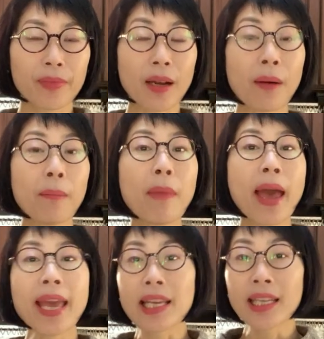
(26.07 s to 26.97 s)

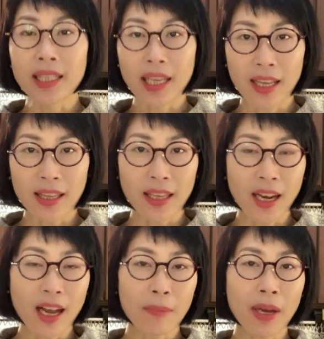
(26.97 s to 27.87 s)
amazing that
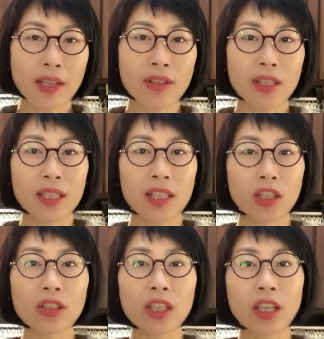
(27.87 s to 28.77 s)
I'm actually
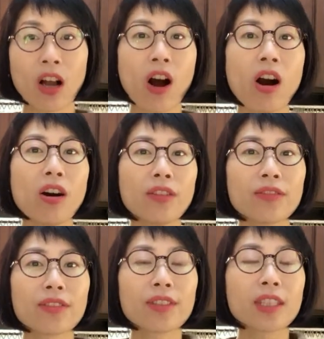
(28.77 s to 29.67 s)
starting
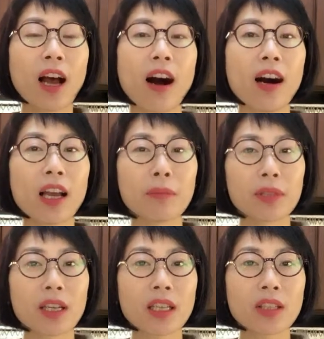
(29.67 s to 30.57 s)
on time,
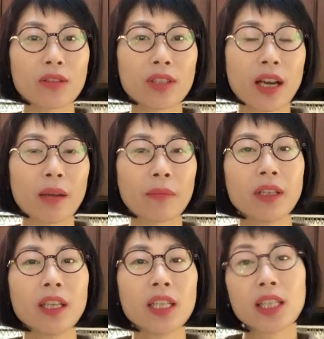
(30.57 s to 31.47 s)
just on time.
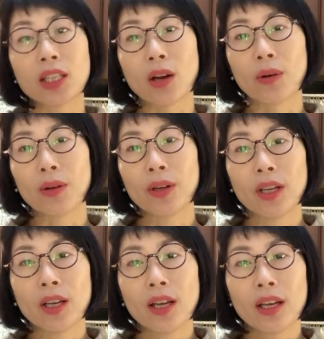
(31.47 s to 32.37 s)
So,
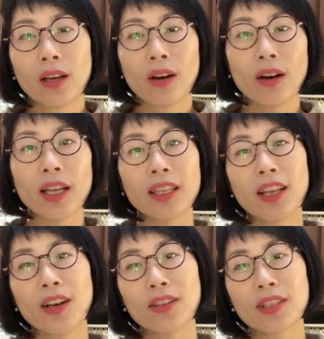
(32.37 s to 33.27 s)

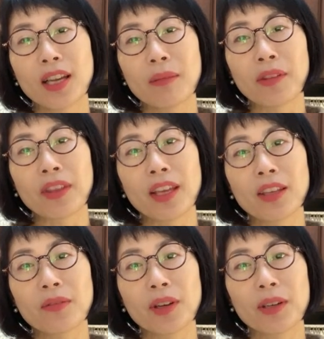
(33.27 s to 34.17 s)
hello, Simon.
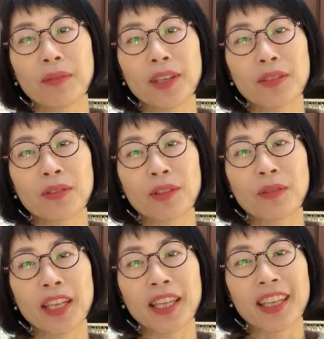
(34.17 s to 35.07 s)
Thank you very much for
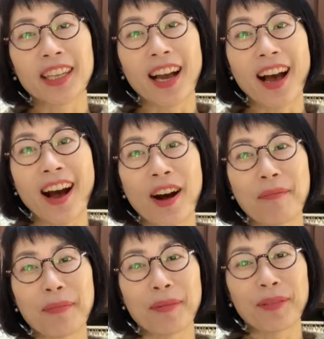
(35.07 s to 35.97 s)
waking
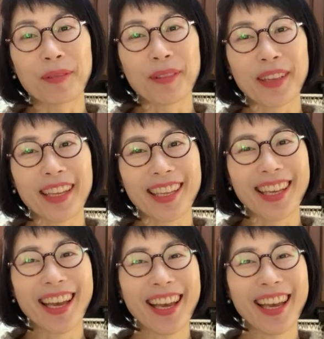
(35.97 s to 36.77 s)
up for me.